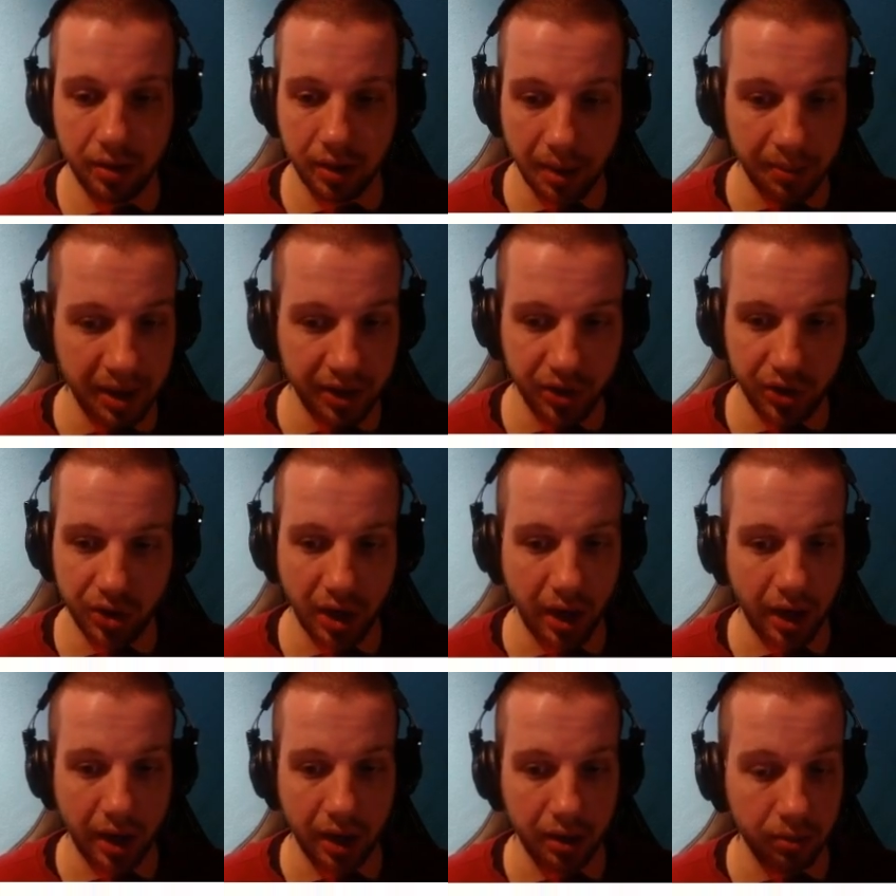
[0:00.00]
damage,
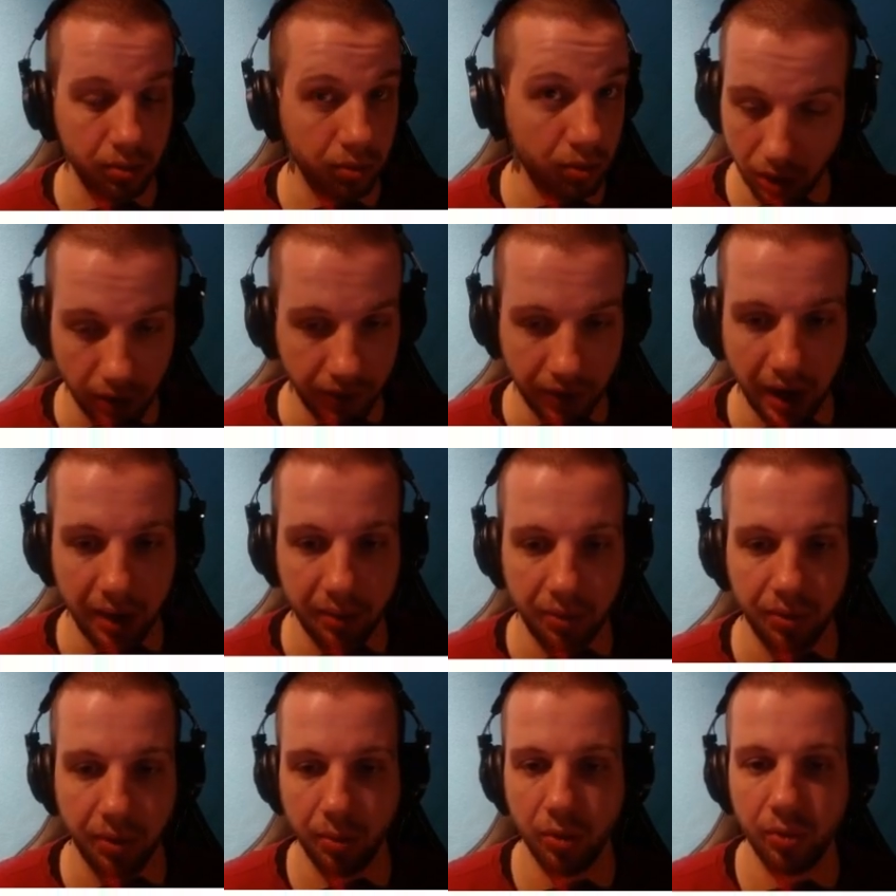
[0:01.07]
and you're fine with
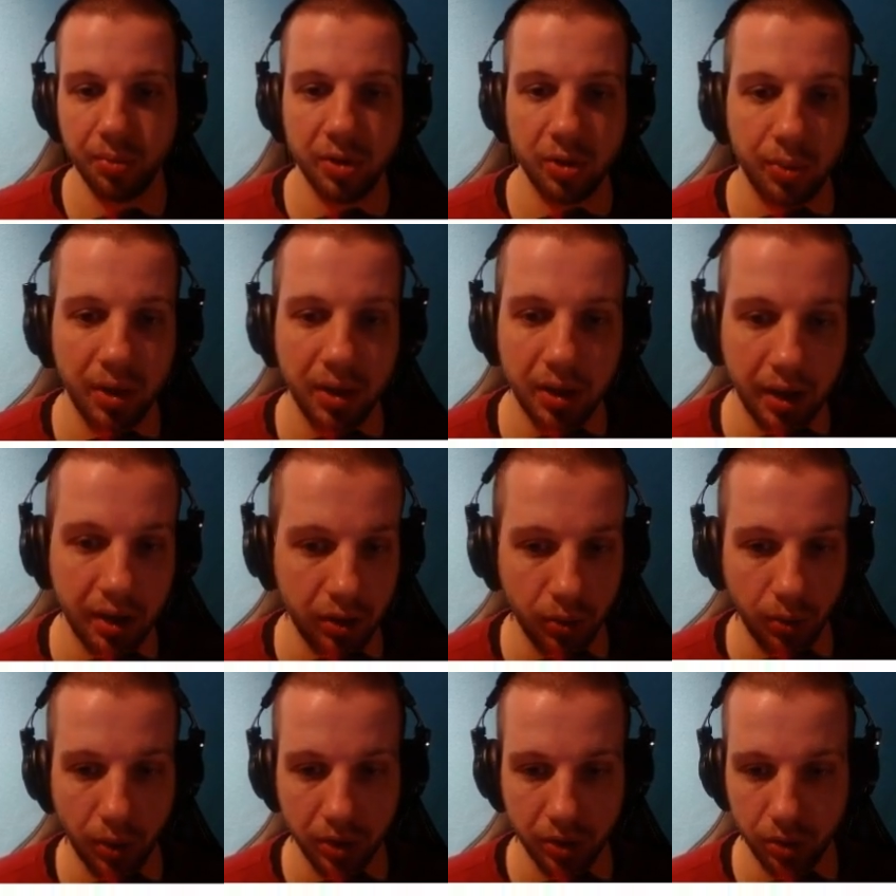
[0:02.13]
your movement speed and you
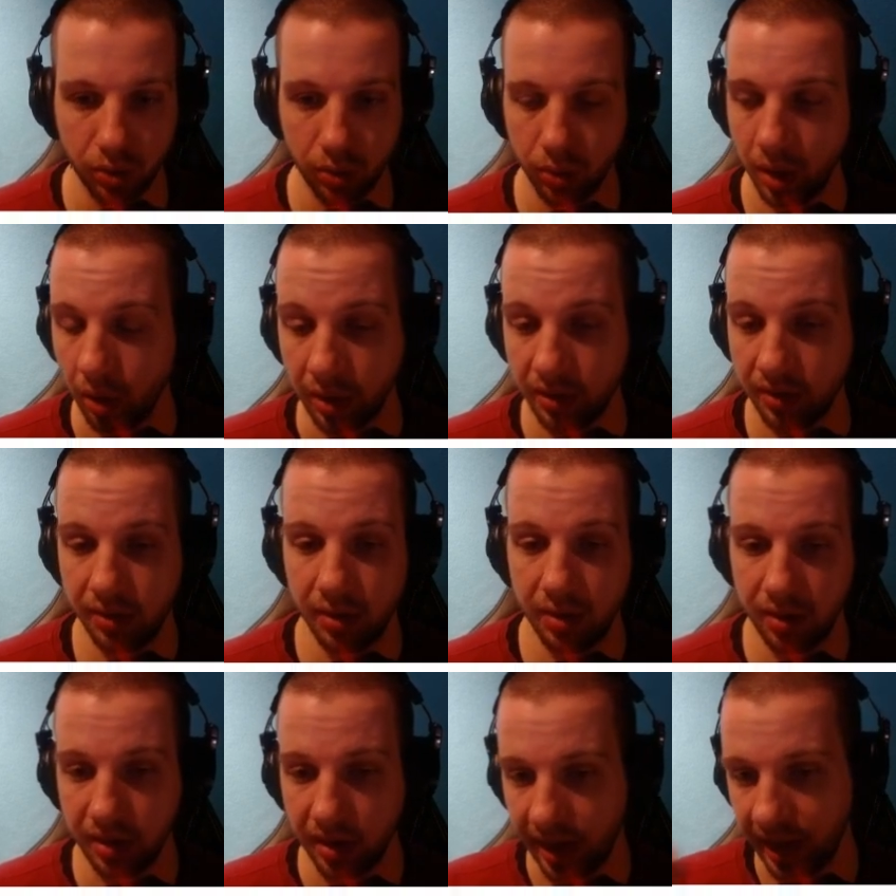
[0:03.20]
want to not
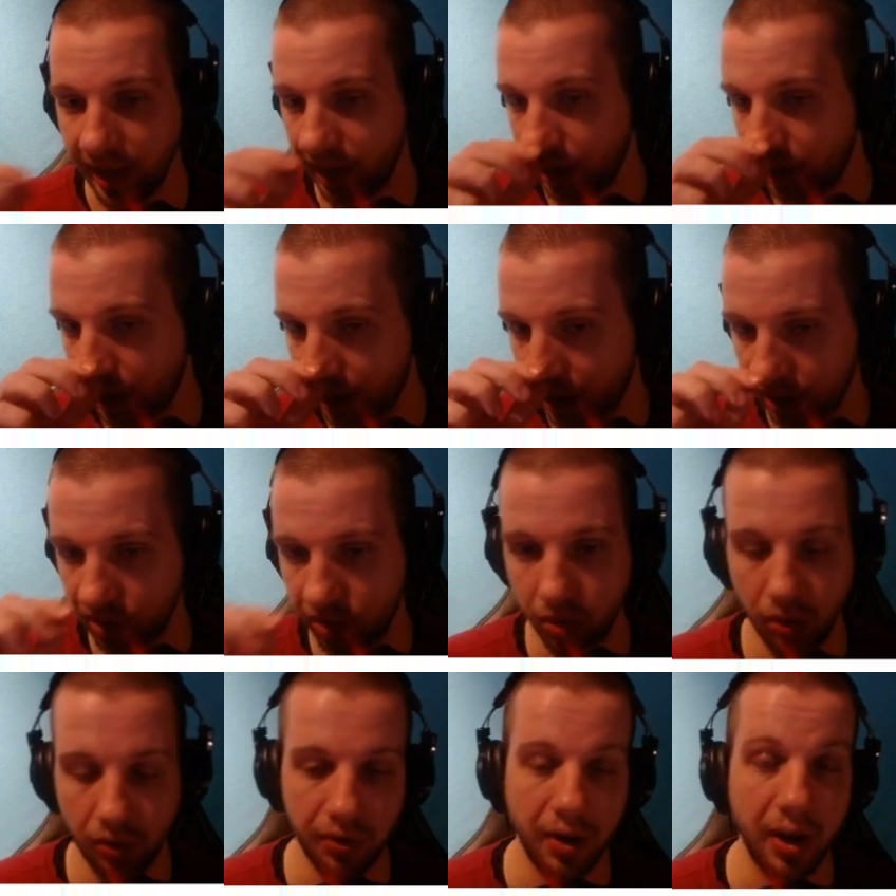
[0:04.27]
take a
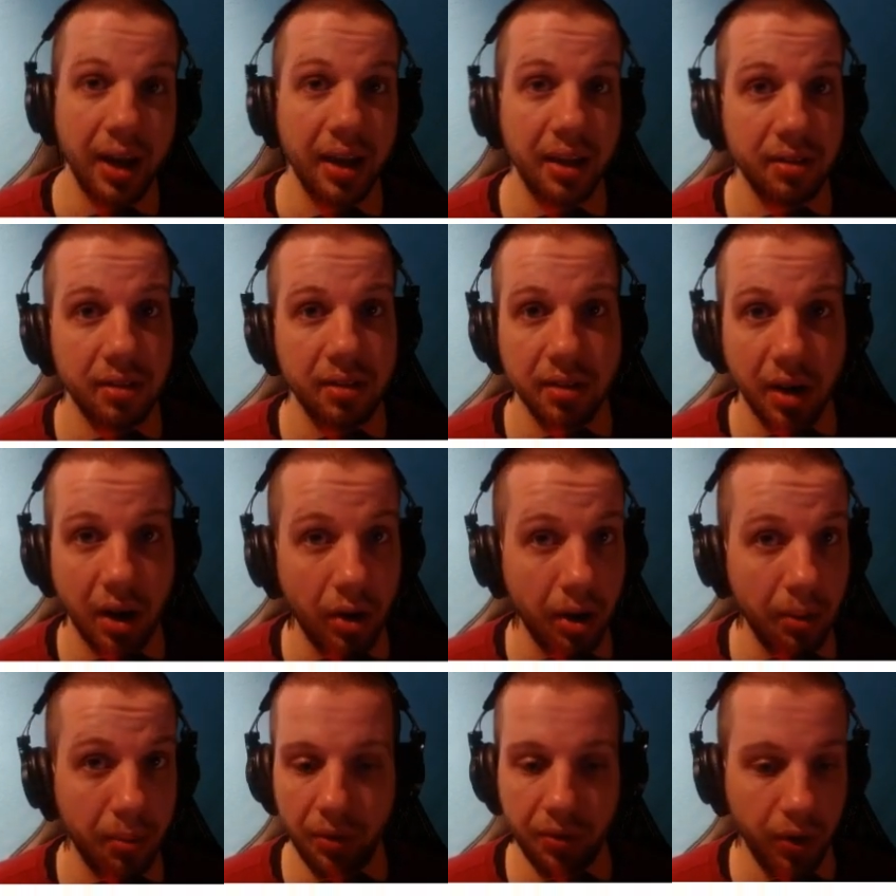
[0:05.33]
sulfide scarab
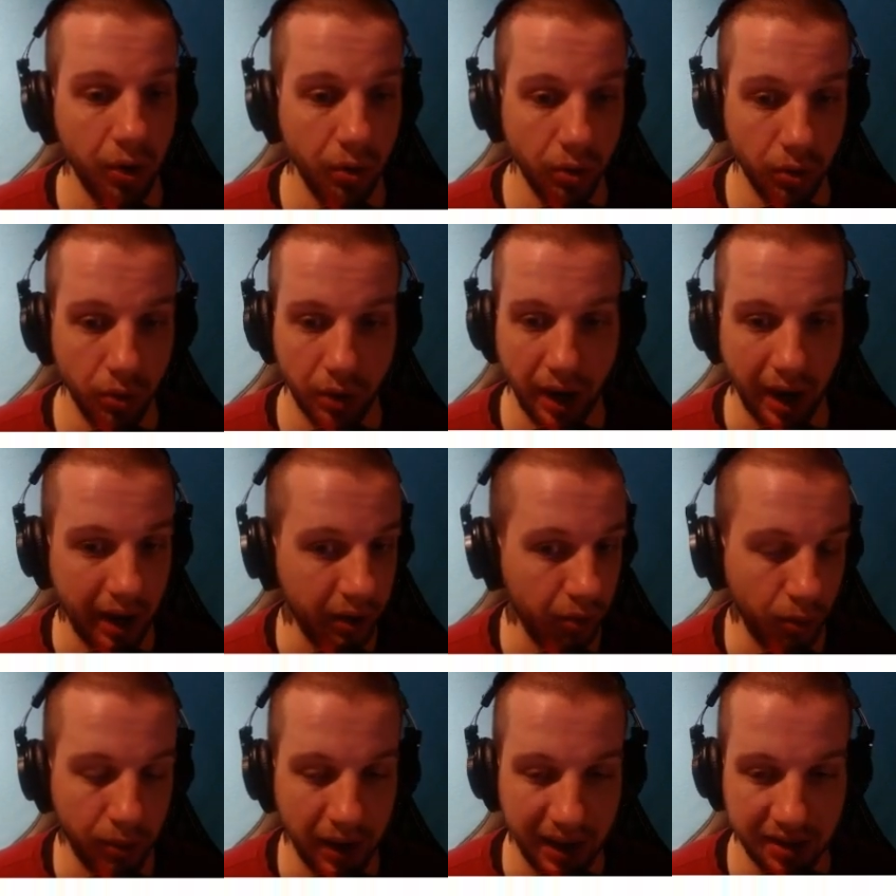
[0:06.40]
with you, you can
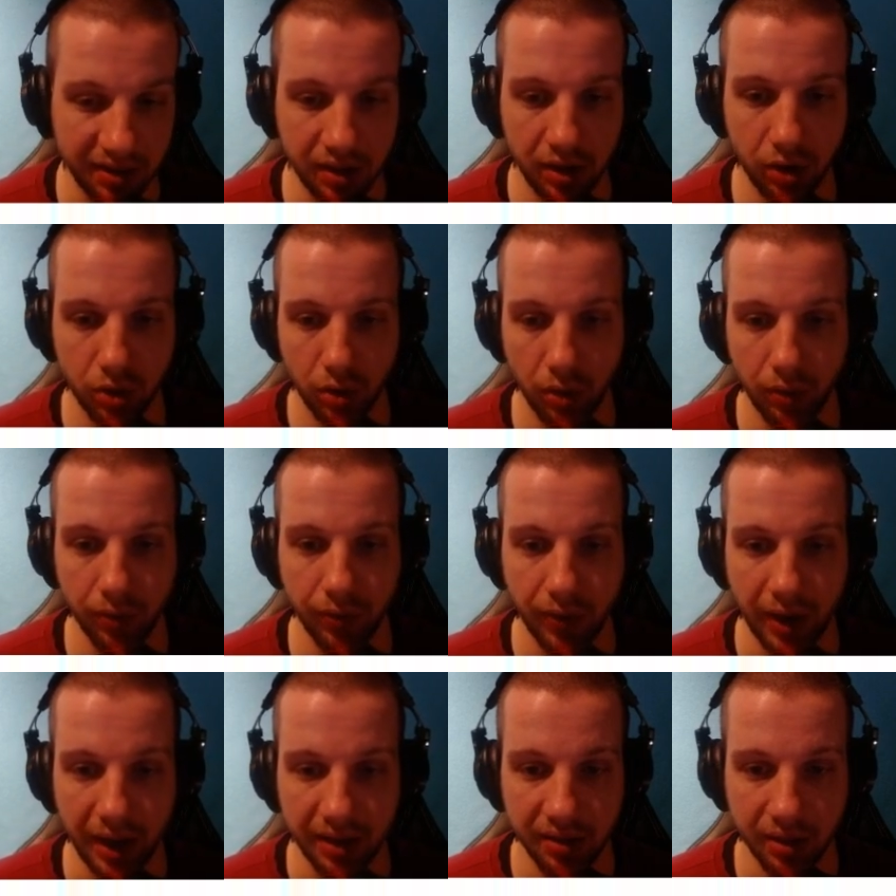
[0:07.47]
replace the
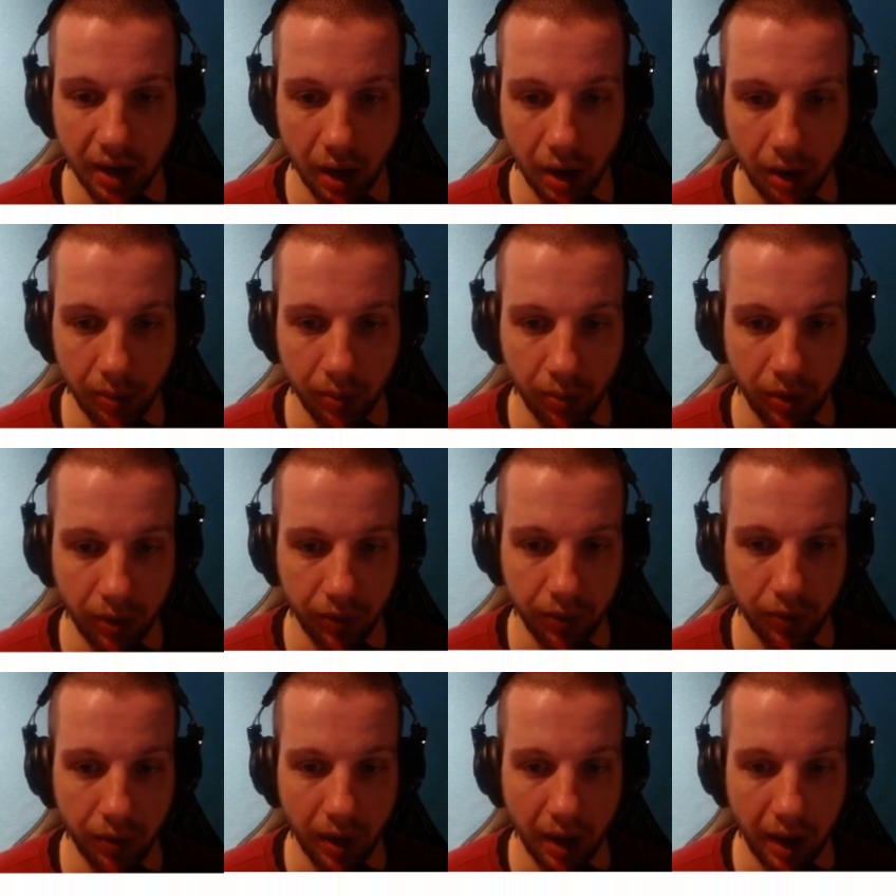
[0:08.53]
sulfide scarab
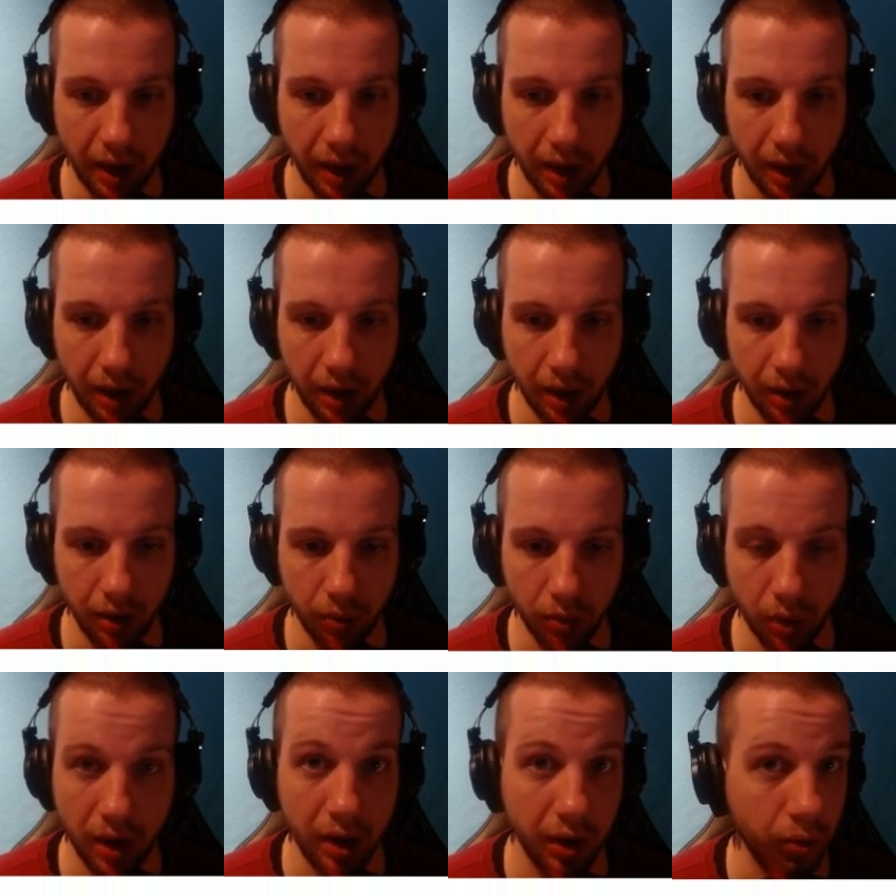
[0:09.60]
with a
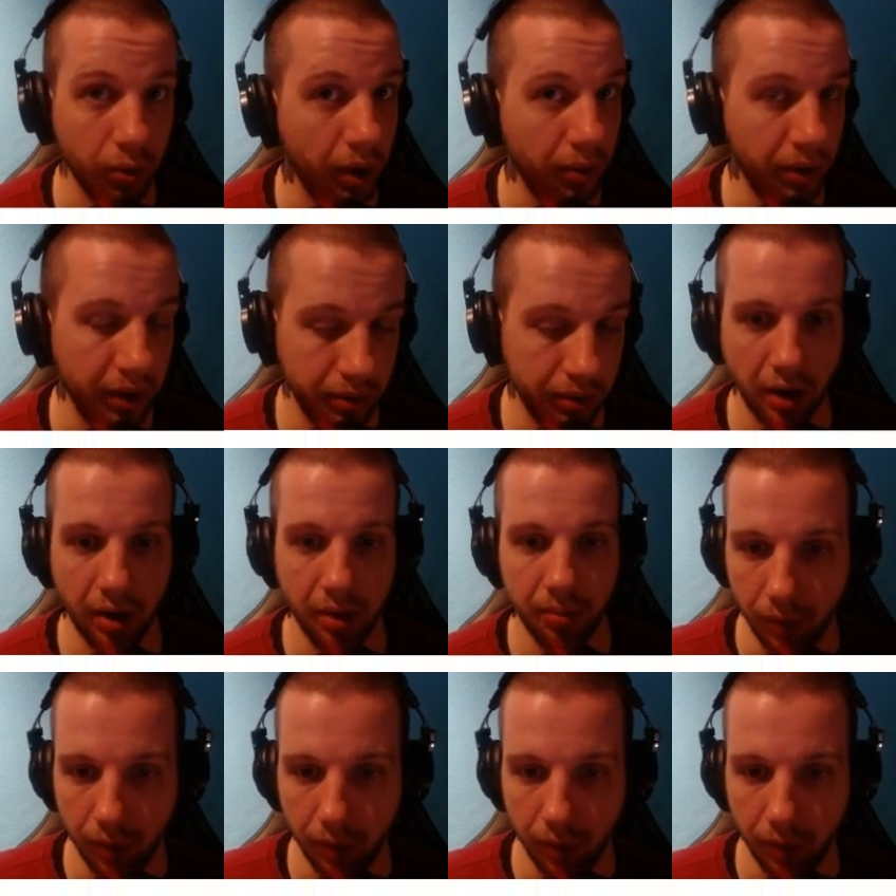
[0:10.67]
reliquary scarab.